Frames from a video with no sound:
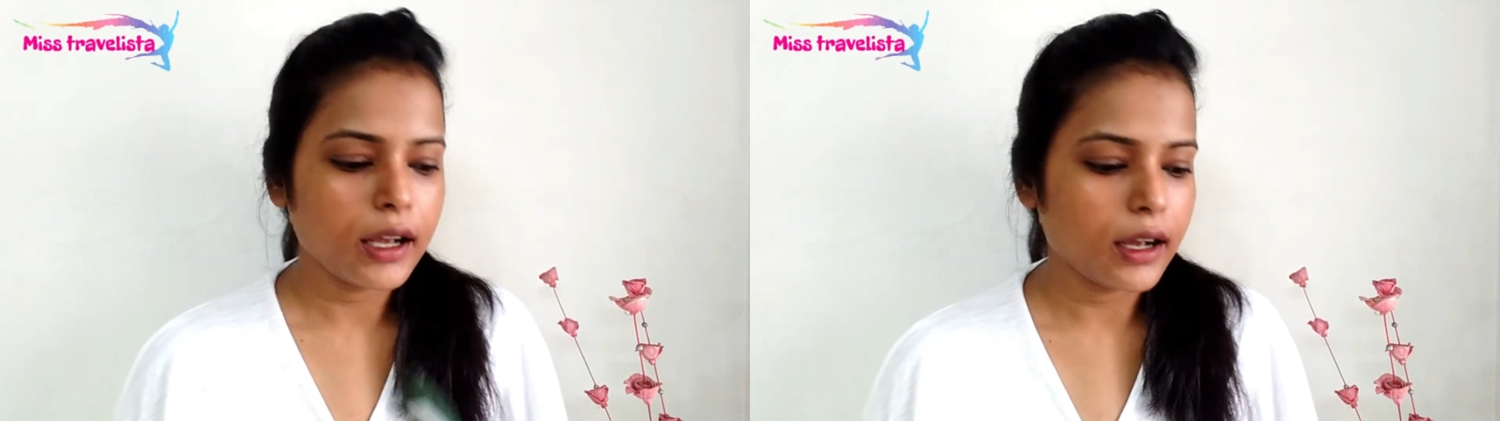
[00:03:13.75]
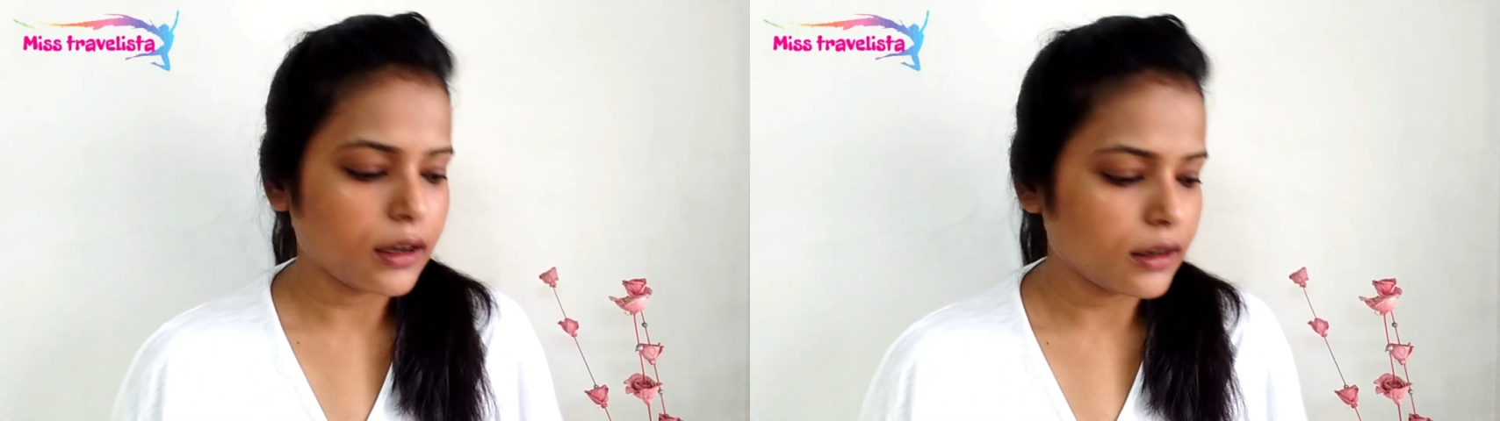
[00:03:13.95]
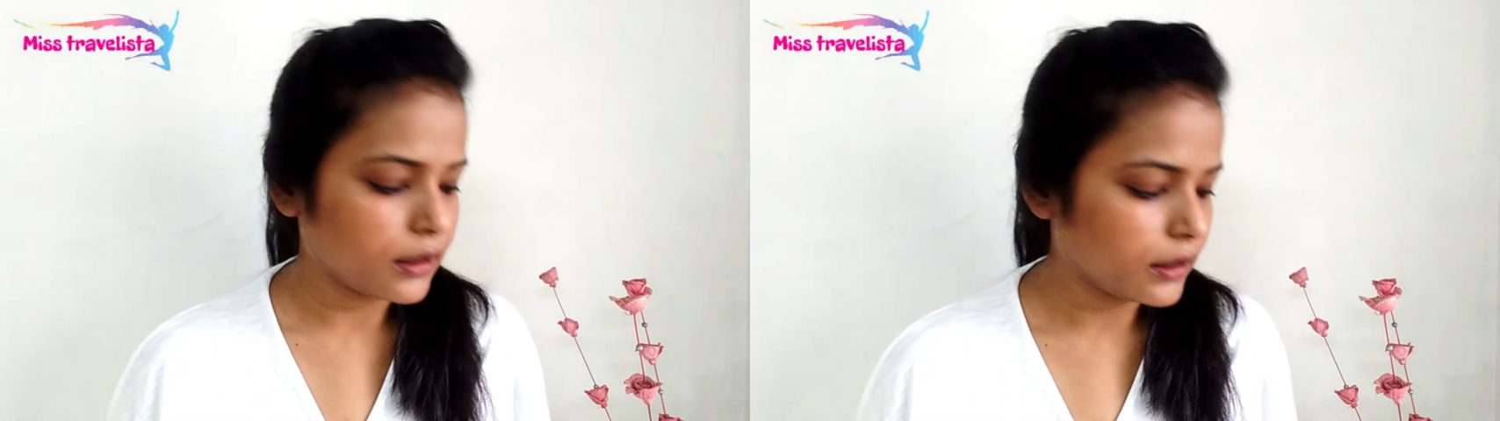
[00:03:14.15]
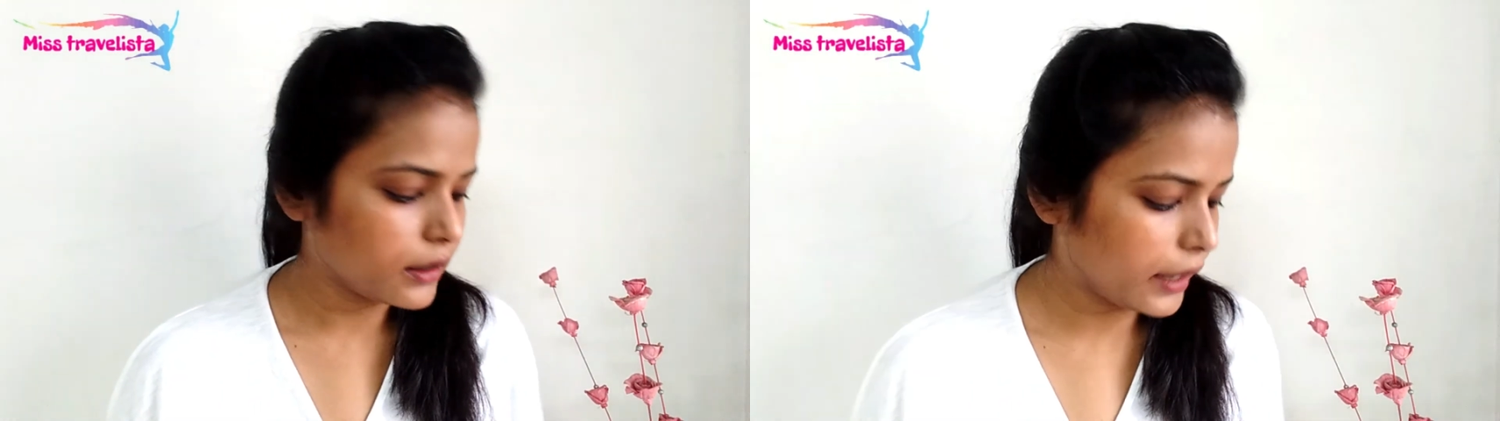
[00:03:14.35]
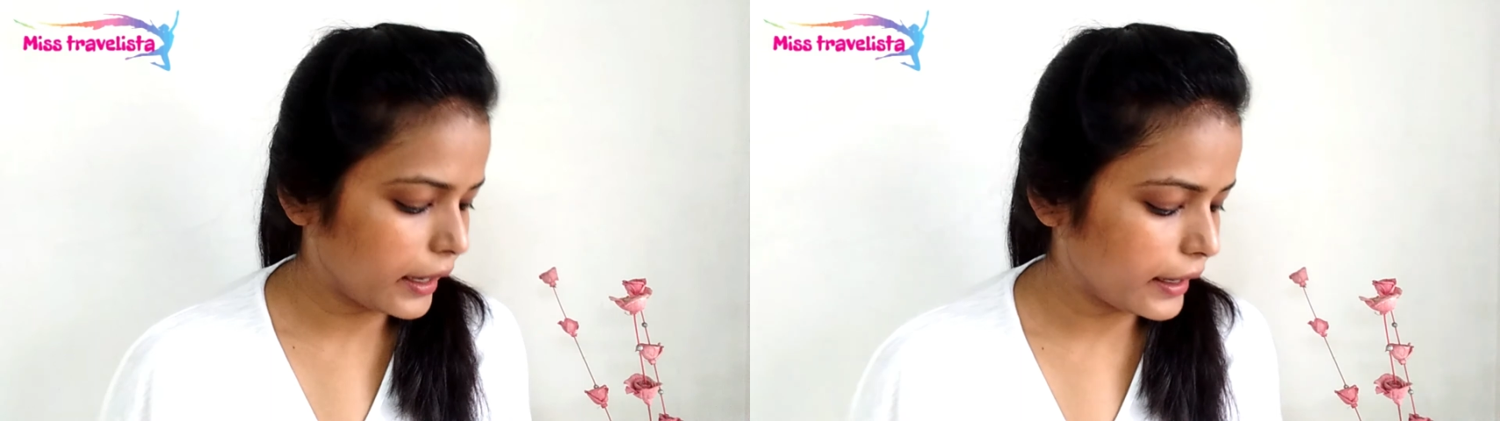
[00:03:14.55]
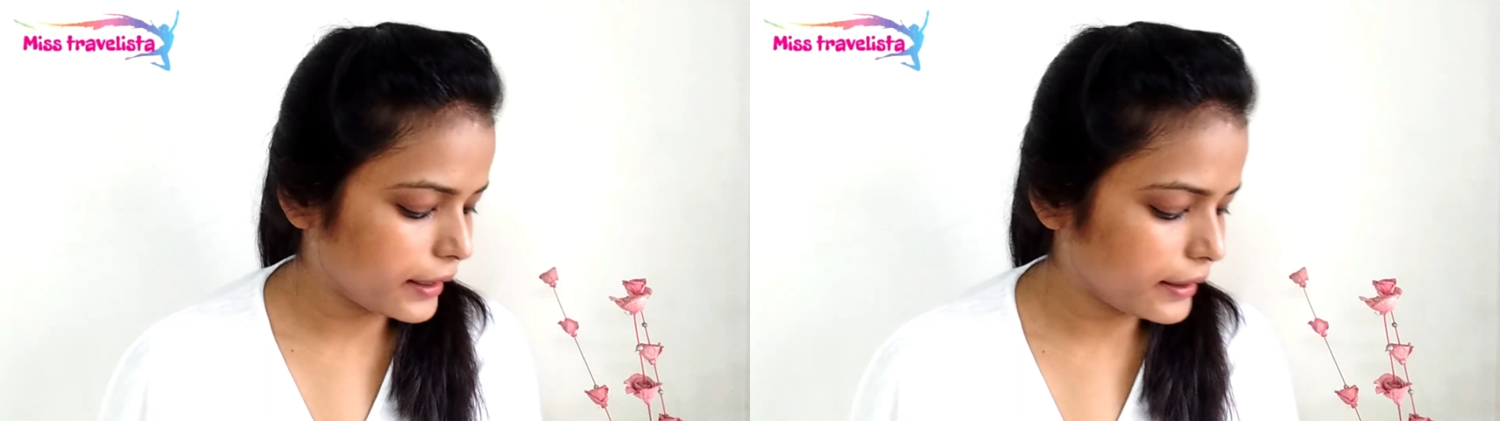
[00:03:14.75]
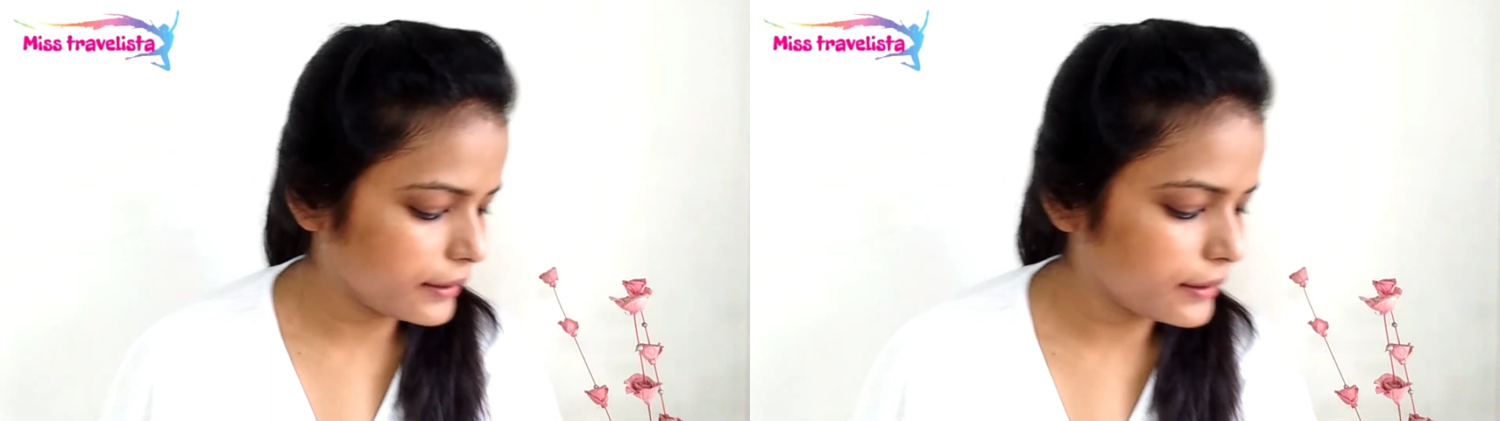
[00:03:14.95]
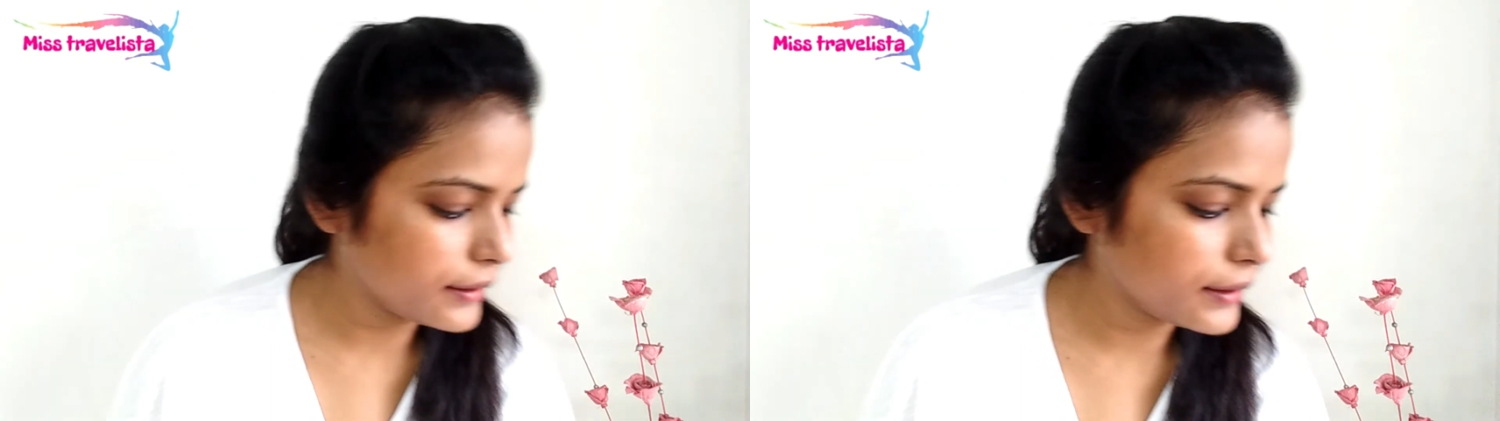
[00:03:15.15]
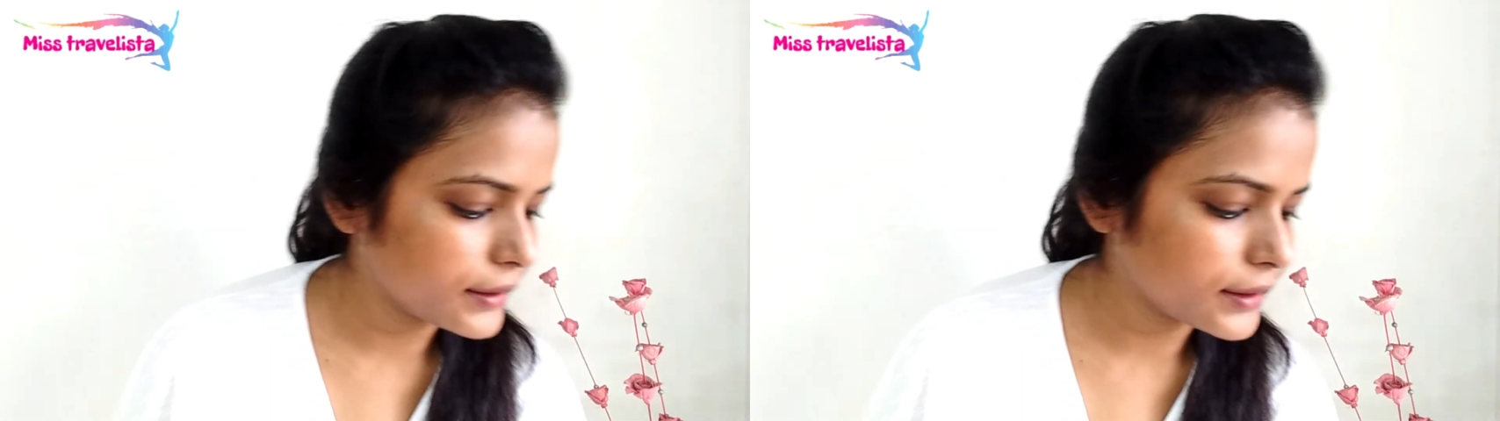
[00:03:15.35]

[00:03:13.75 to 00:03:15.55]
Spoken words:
and